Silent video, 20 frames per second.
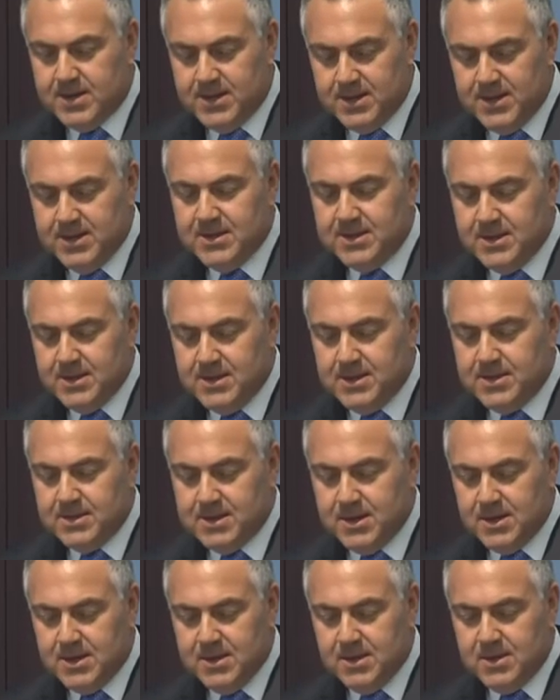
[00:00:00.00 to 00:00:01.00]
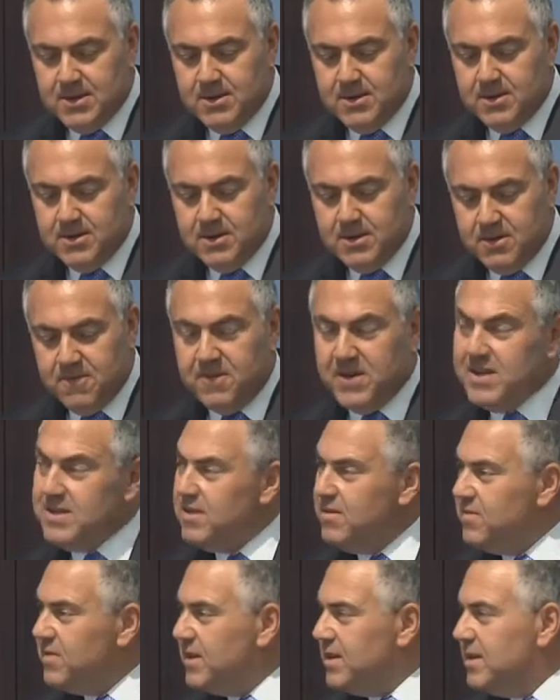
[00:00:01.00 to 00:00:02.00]
uh, this is uh, the,
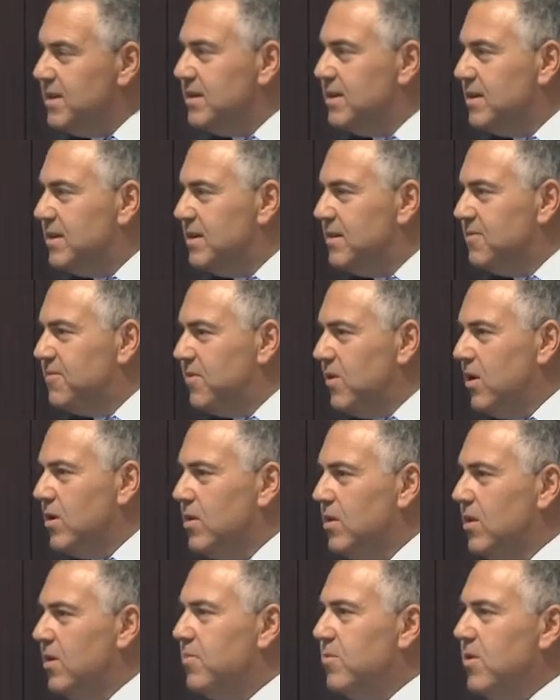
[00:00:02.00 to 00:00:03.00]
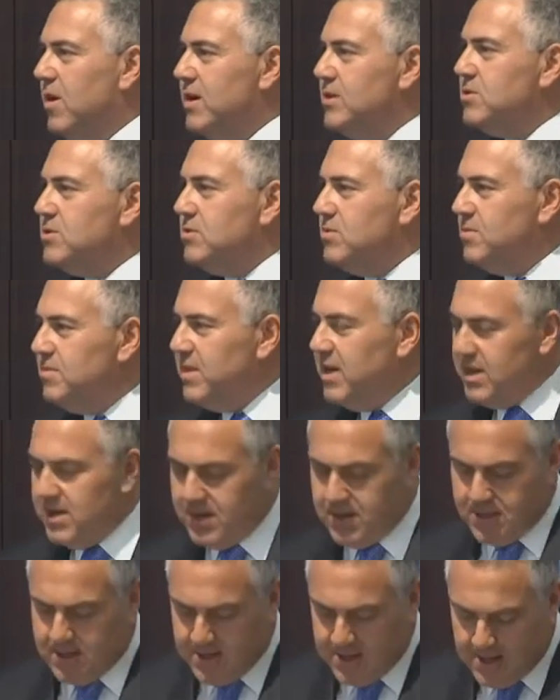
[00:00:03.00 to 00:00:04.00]
effectively the final operational
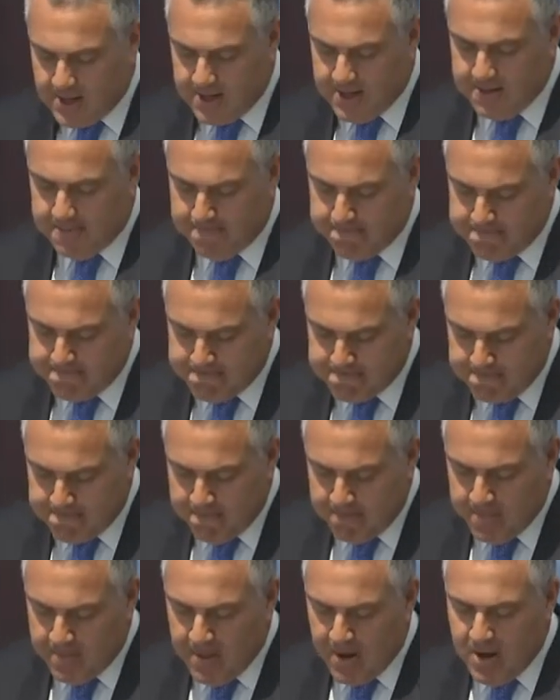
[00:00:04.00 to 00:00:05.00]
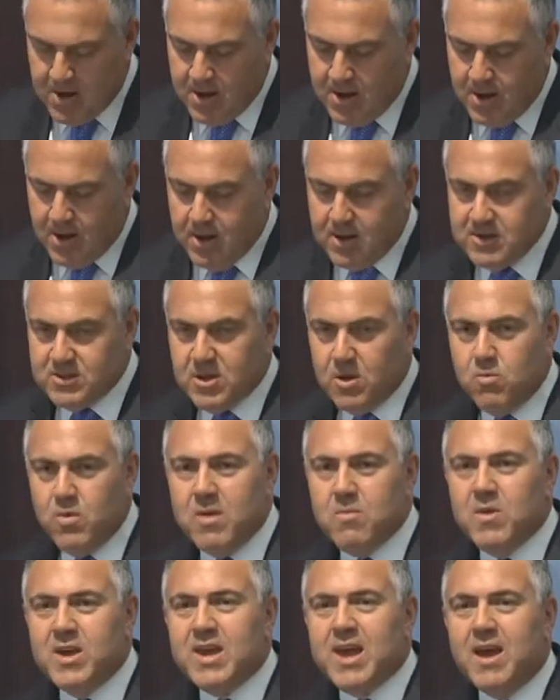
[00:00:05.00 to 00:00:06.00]
meeting of the year. So
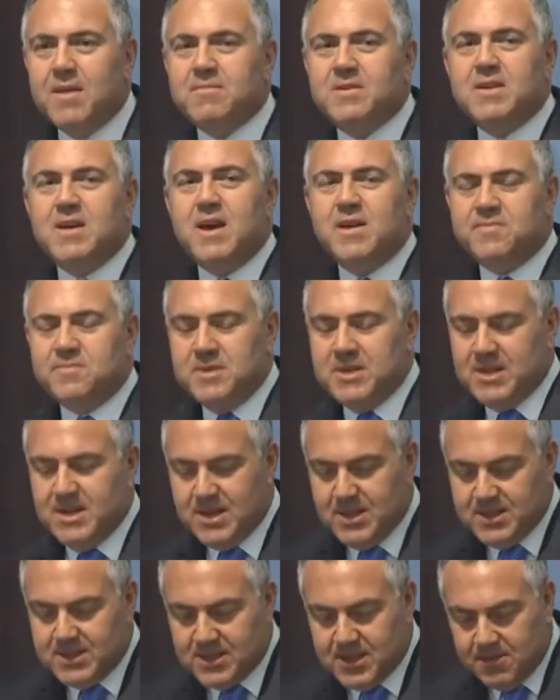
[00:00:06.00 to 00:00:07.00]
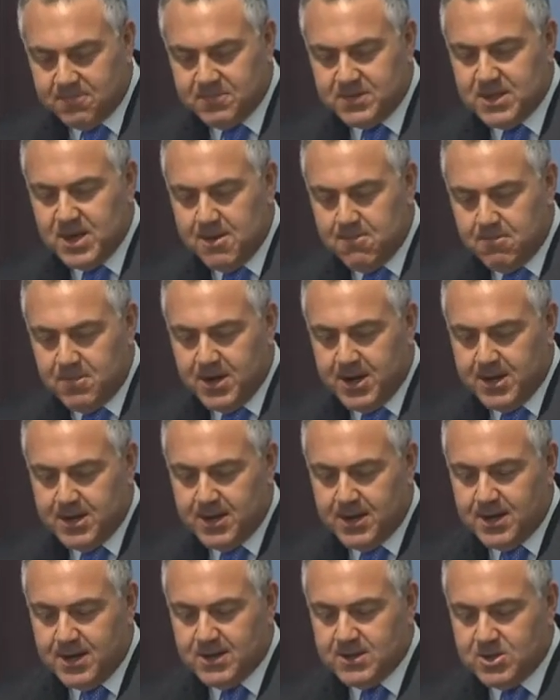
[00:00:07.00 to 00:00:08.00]
when we came to government in September
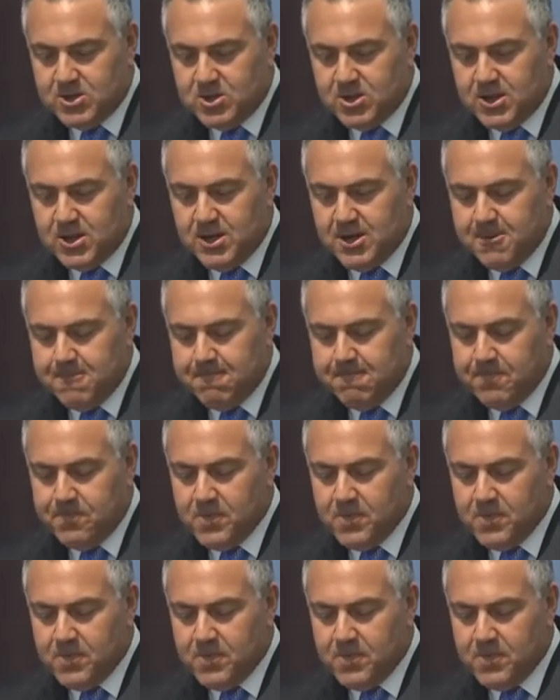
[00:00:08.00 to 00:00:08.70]
last year,